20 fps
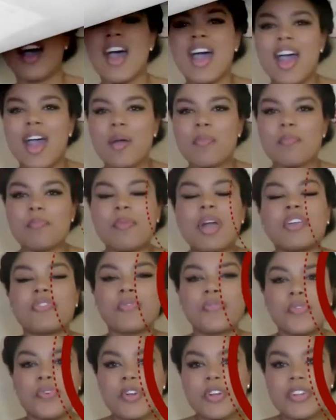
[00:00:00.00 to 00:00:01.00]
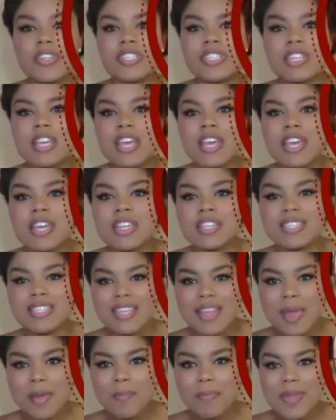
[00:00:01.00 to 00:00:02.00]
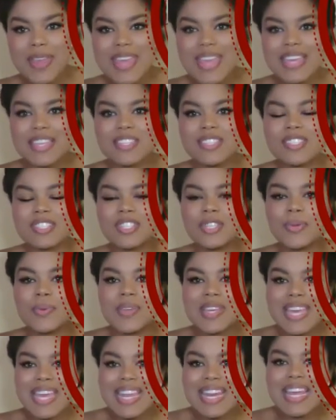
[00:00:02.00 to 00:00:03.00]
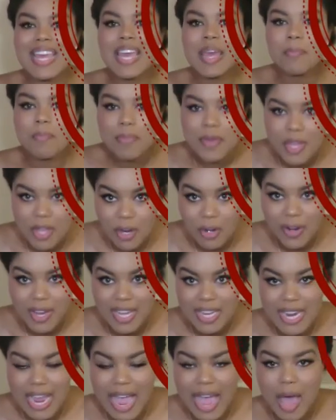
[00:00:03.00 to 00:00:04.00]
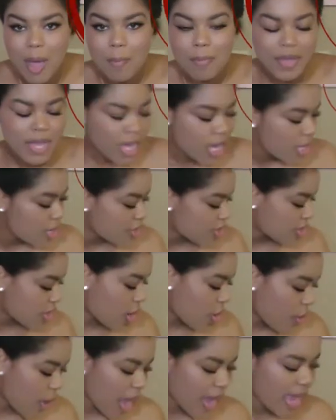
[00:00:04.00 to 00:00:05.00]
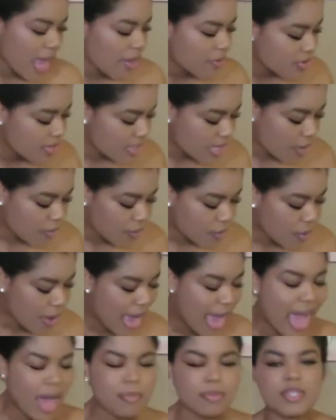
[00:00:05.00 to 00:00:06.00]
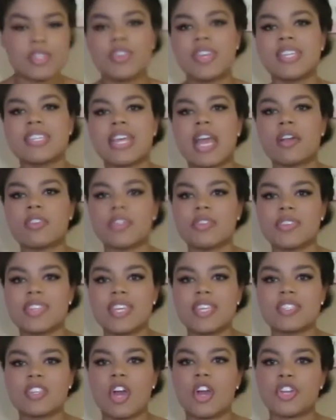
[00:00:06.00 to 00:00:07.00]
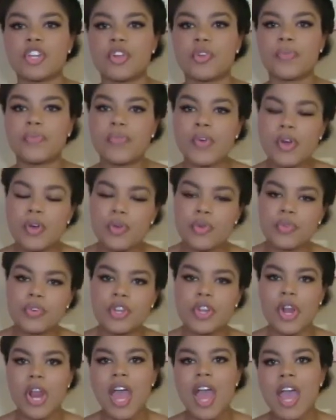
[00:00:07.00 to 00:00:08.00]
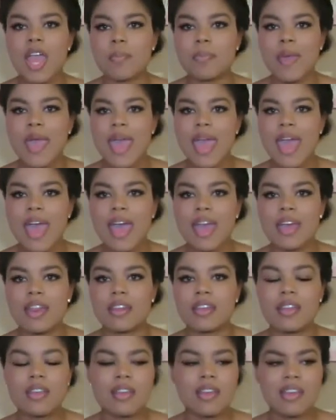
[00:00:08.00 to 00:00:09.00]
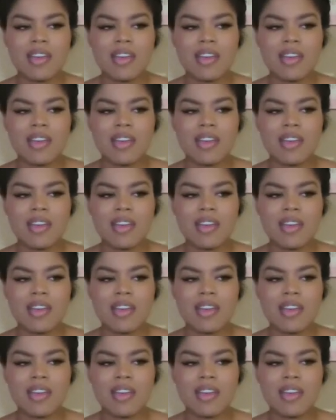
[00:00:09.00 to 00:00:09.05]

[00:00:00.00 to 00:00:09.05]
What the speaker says: My first tip is to get a period app. So I have several apps. You can download these on your phone, your iPad.